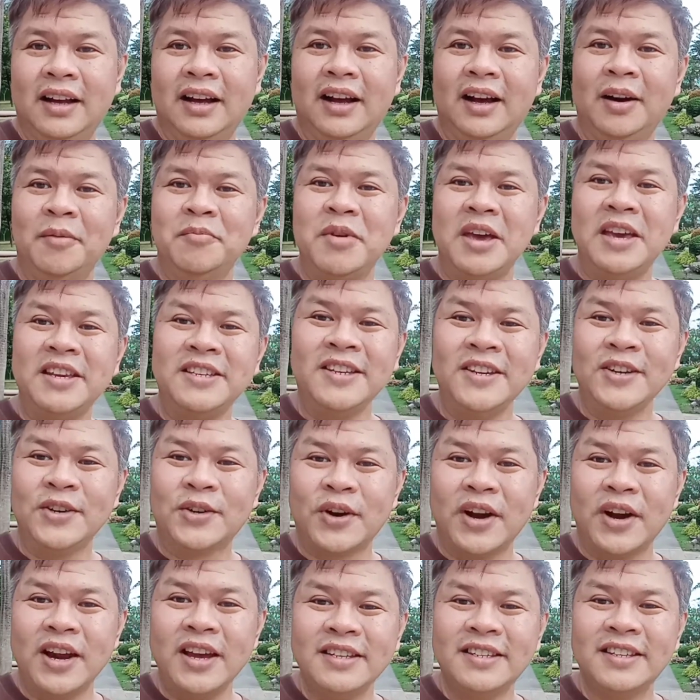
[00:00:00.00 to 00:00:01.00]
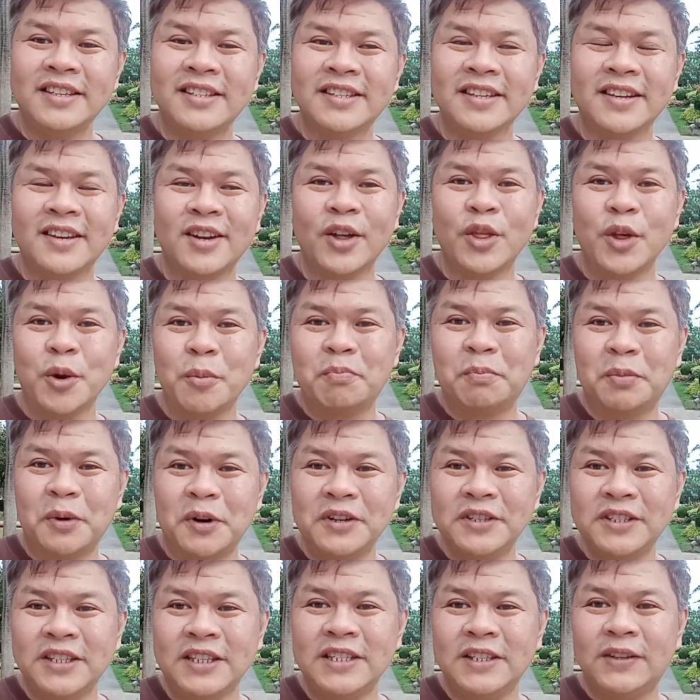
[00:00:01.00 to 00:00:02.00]
Amazing Grace is another
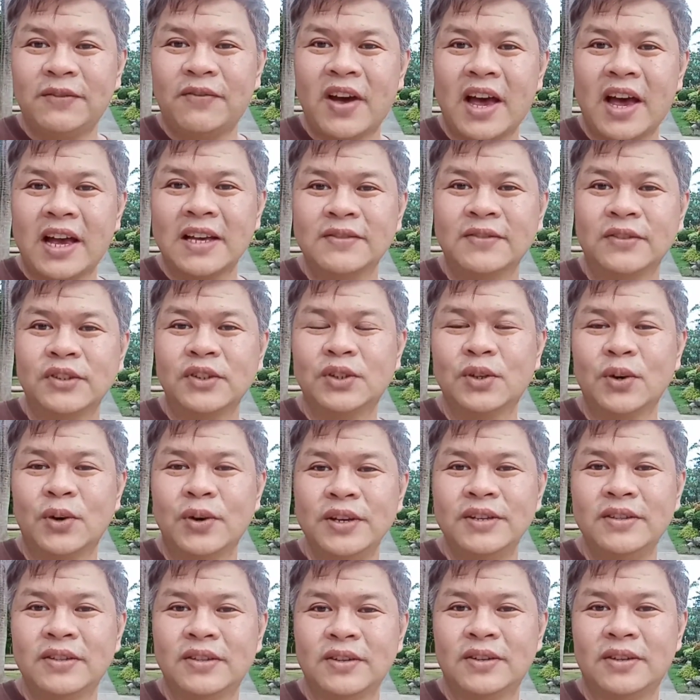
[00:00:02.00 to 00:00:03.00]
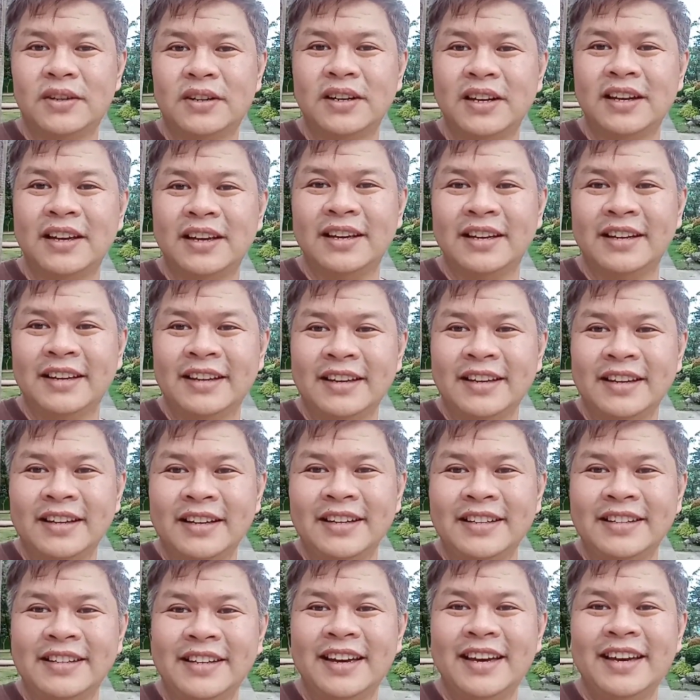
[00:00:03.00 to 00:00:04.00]
Percy's Fast Food Toy Story.
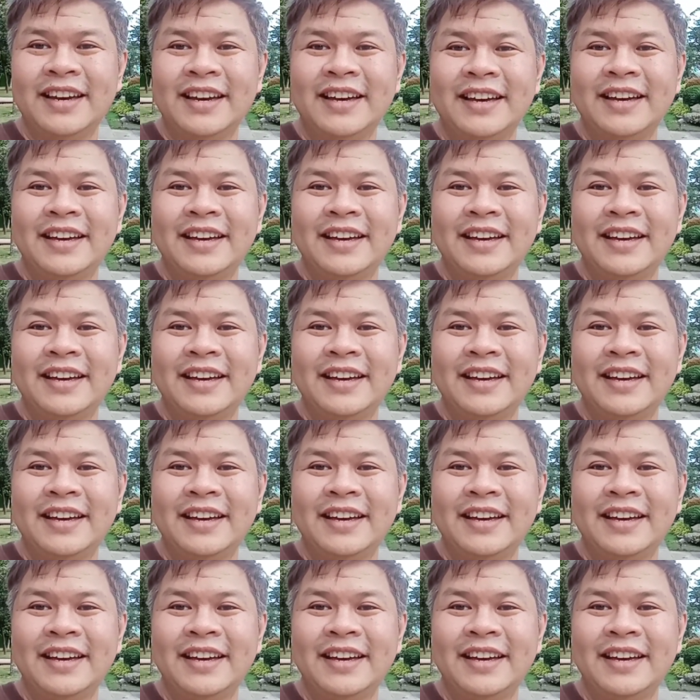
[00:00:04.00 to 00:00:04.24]
Yay!